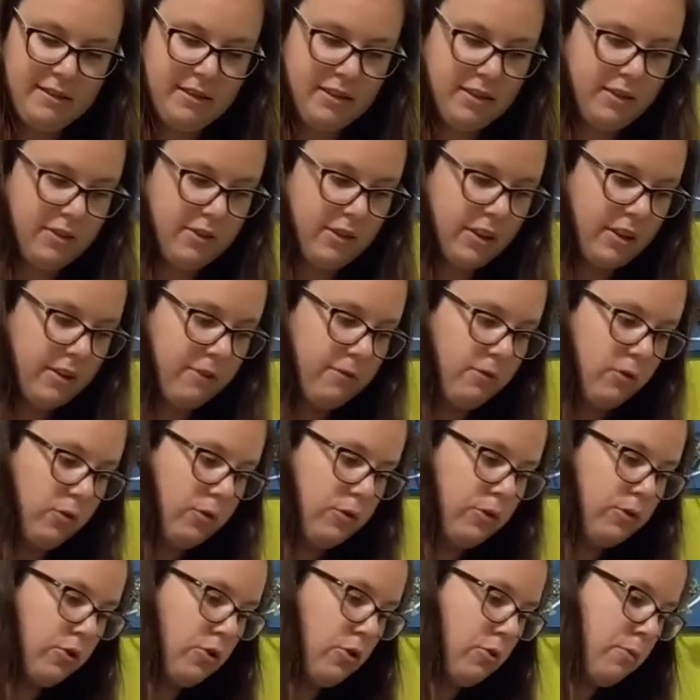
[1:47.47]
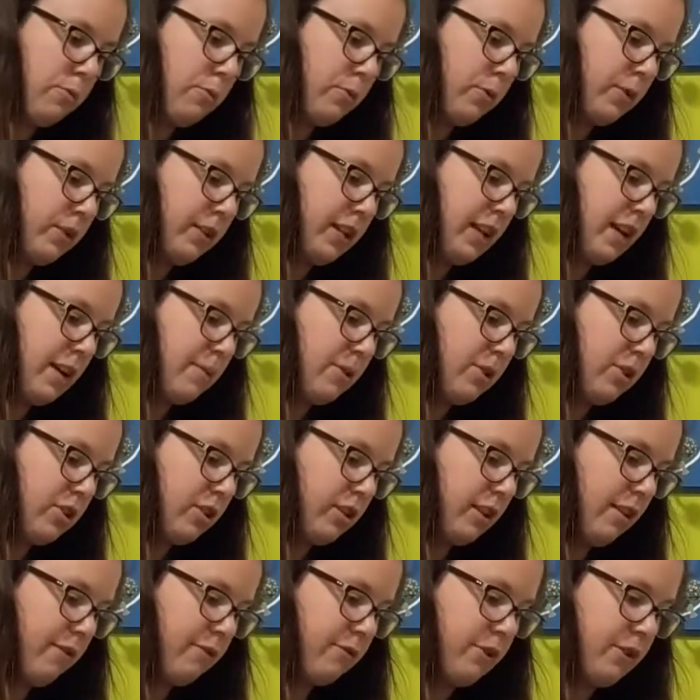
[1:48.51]
I'll get a full scoop and we'll see how much is
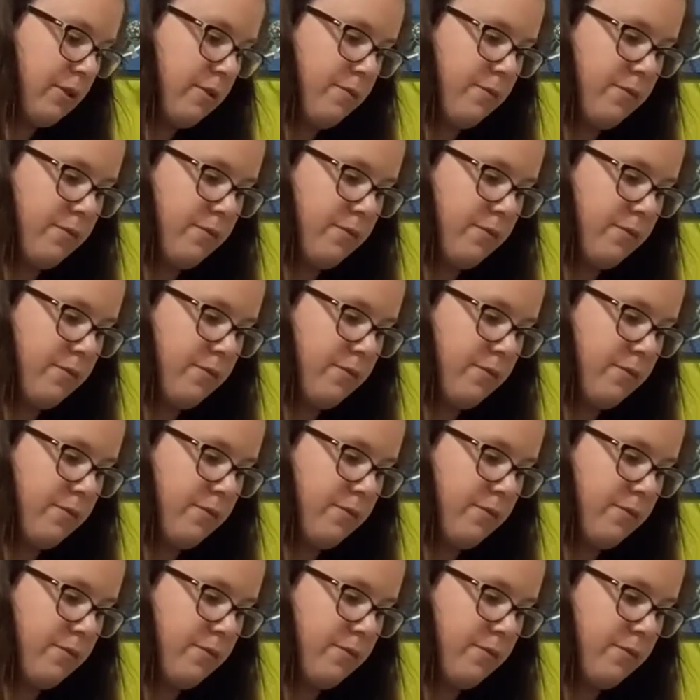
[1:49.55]
left.